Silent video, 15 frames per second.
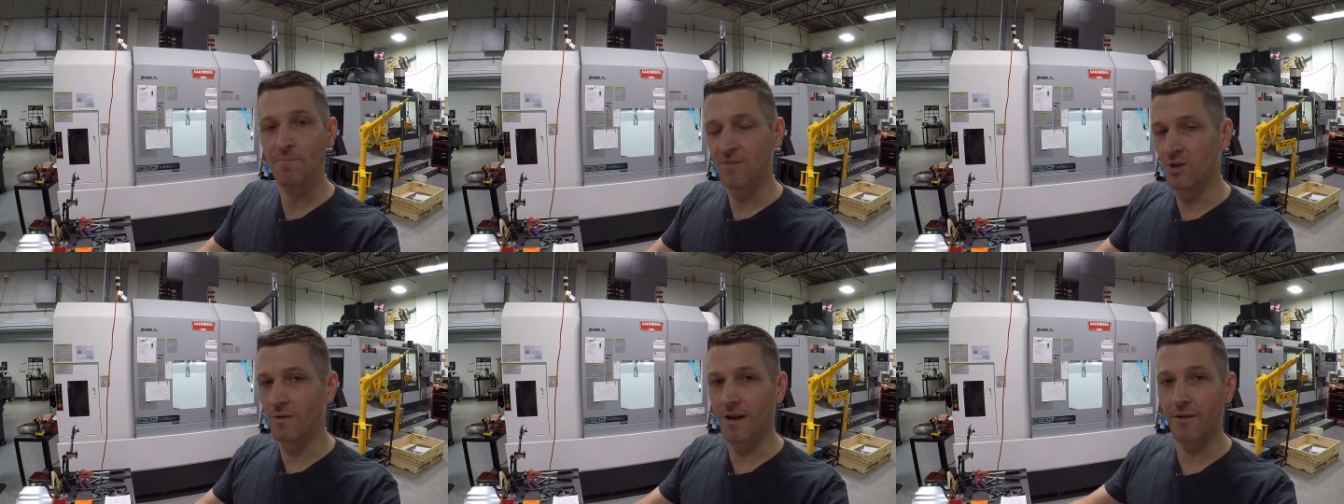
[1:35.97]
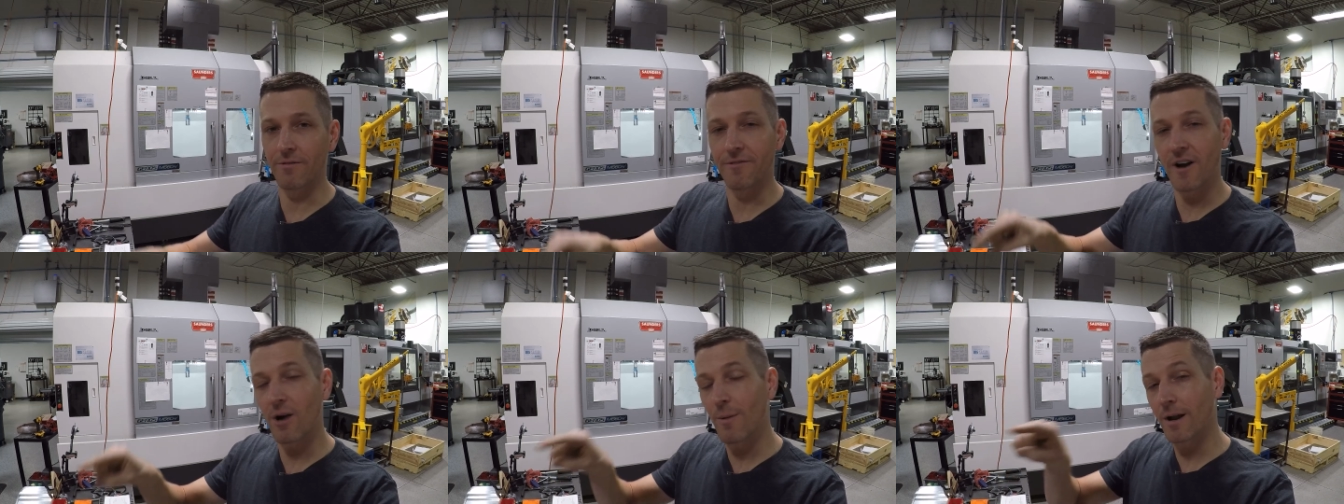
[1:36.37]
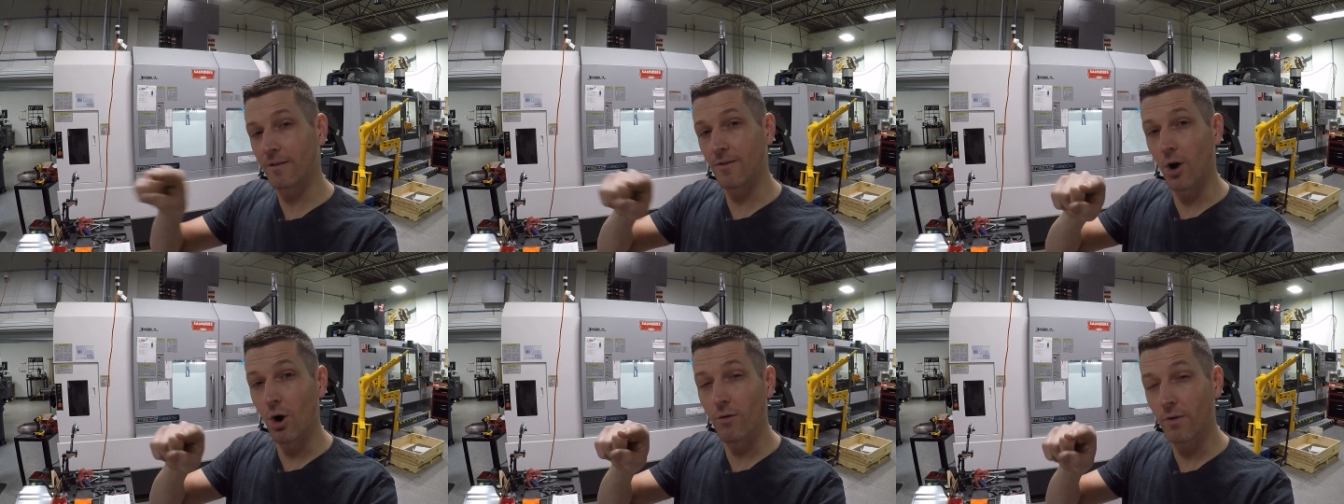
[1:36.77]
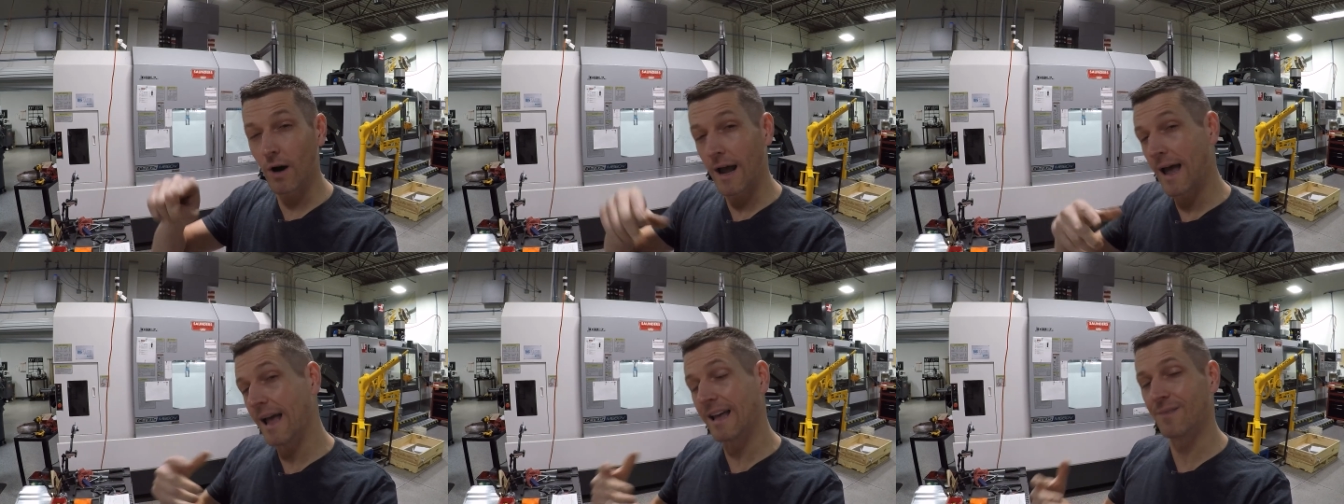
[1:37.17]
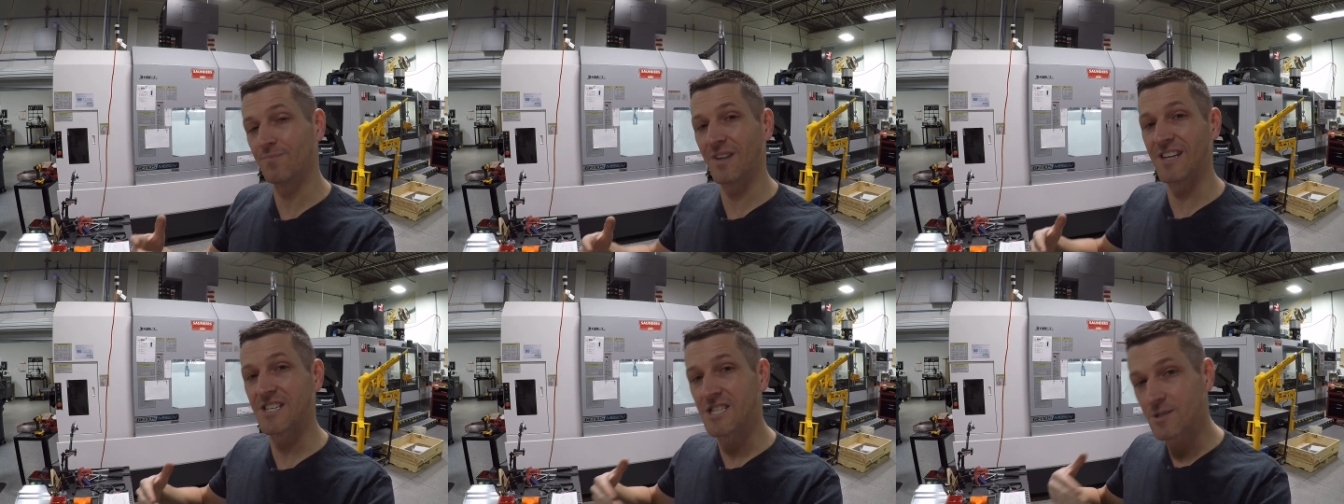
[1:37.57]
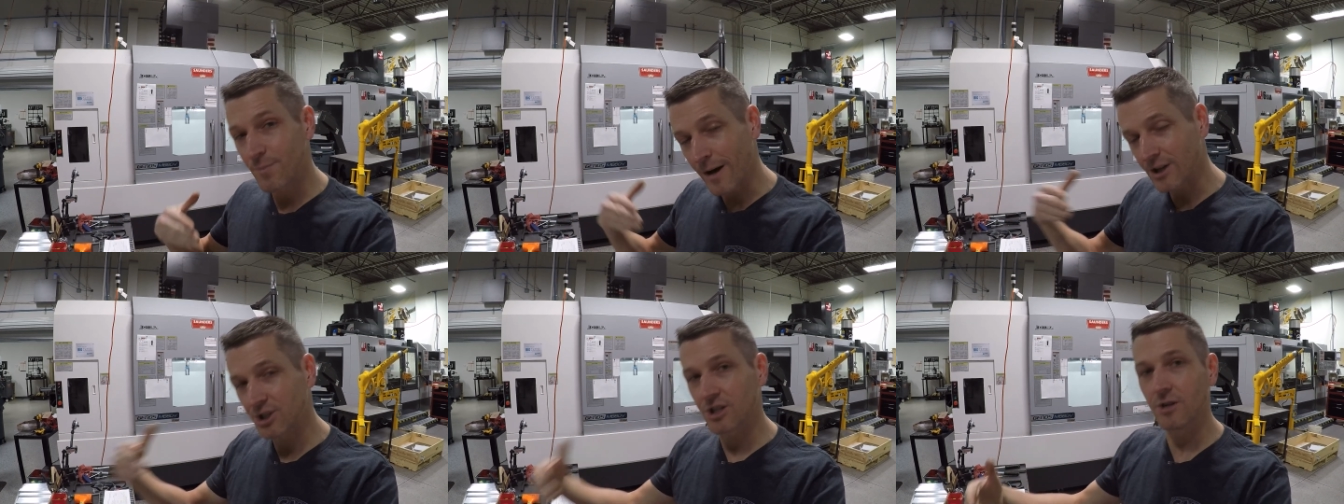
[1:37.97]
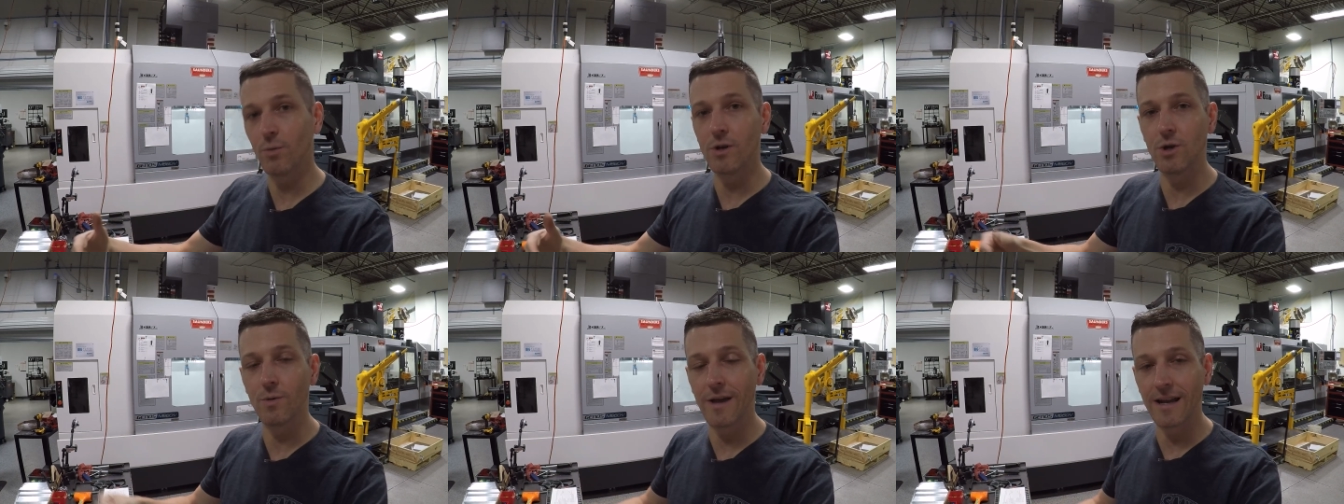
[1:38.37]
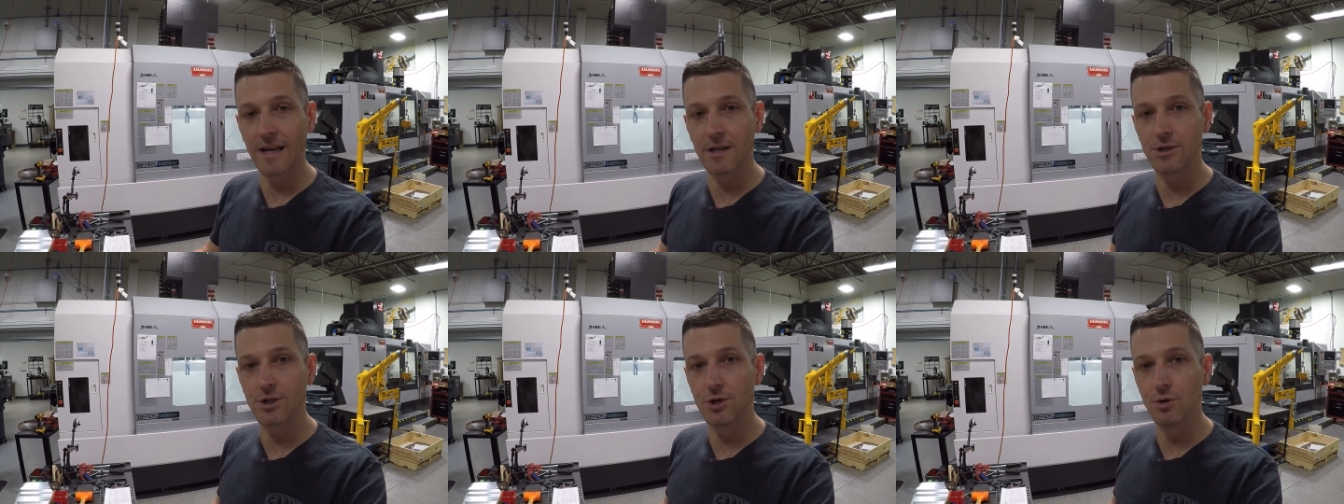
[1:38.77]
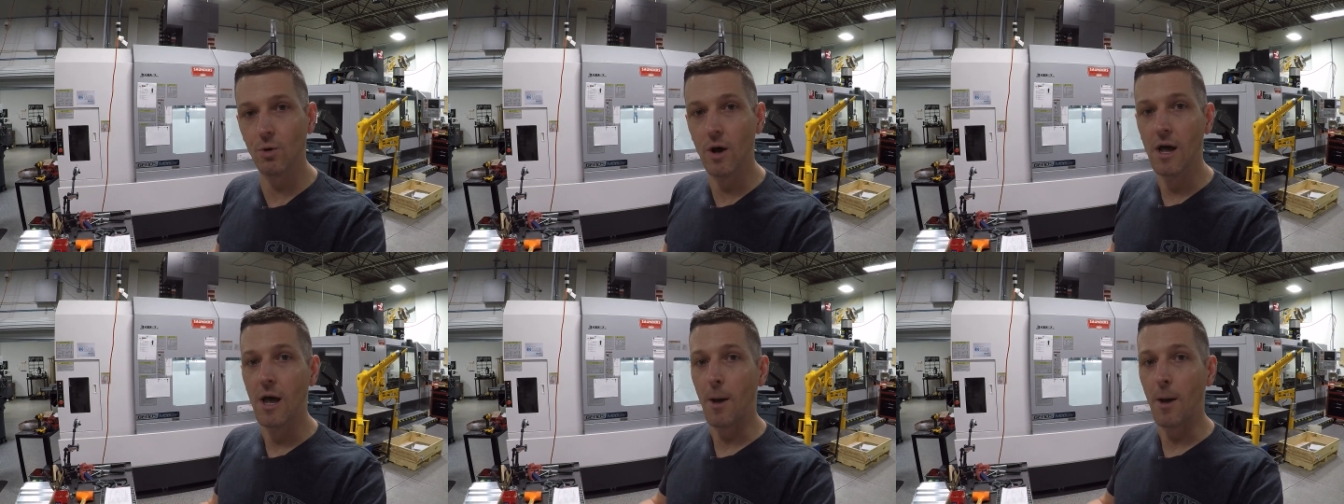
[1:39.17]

You've got a fair amount of overhang, especially when you get into